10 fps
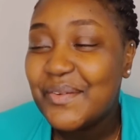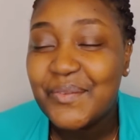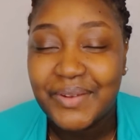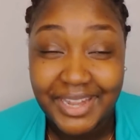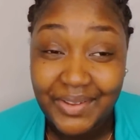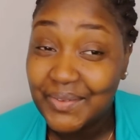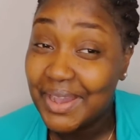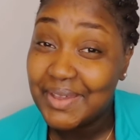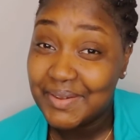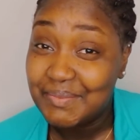when I go
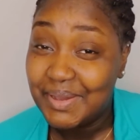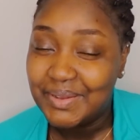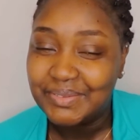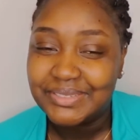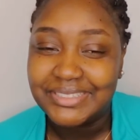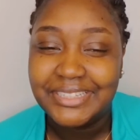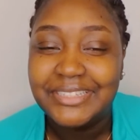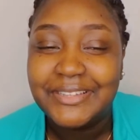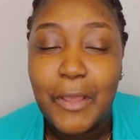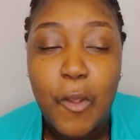out and about.
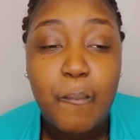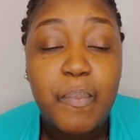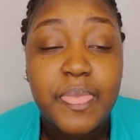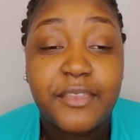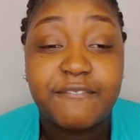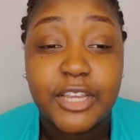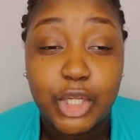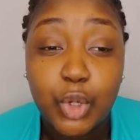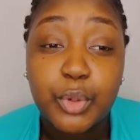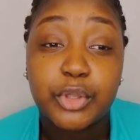If I
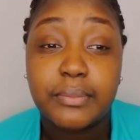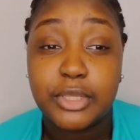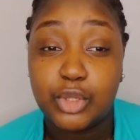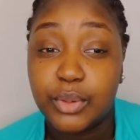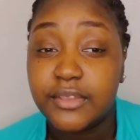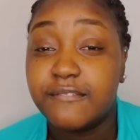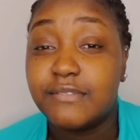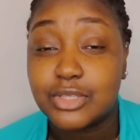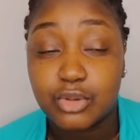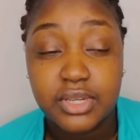know we're gonna be doing
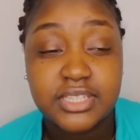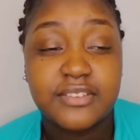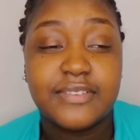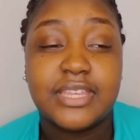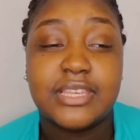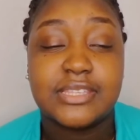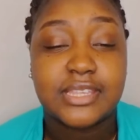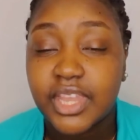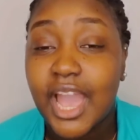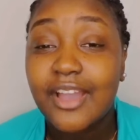physical activities,
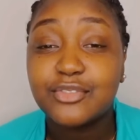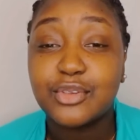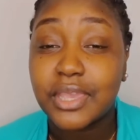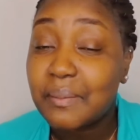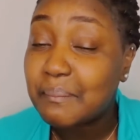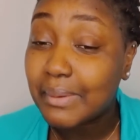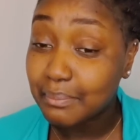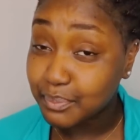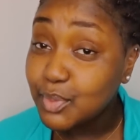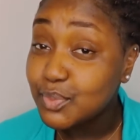I have to keep my
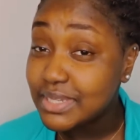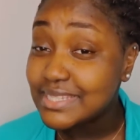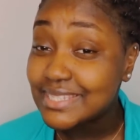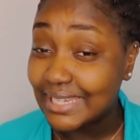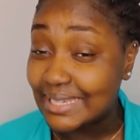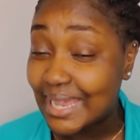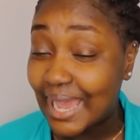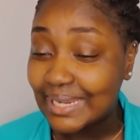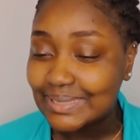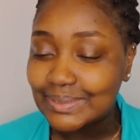boobies
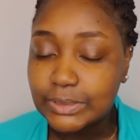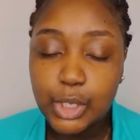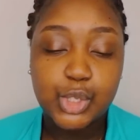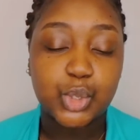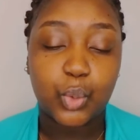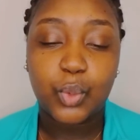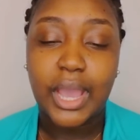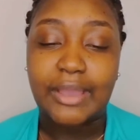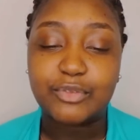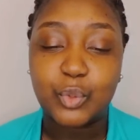intact. So
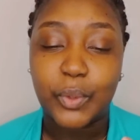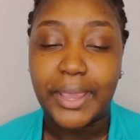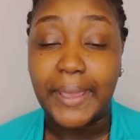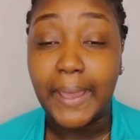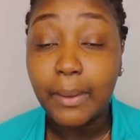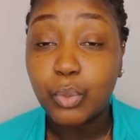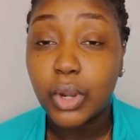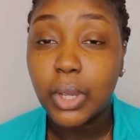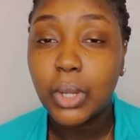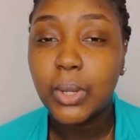I have to wear a
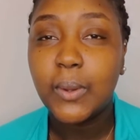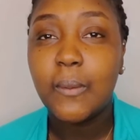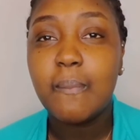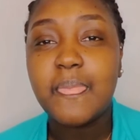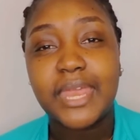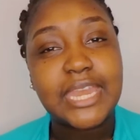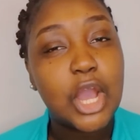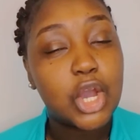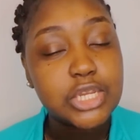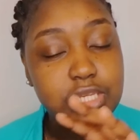bra, and then
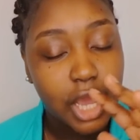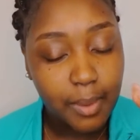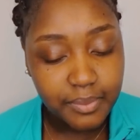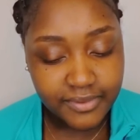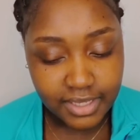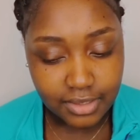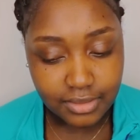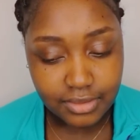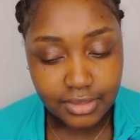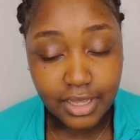on top of it,
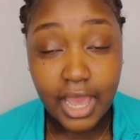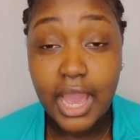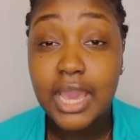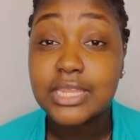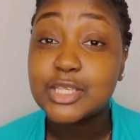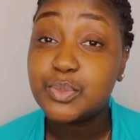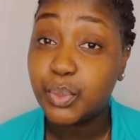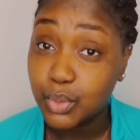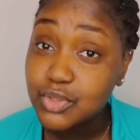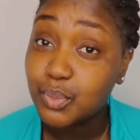add a
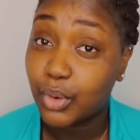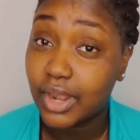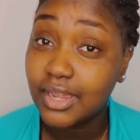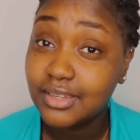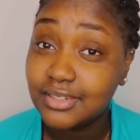sports bra,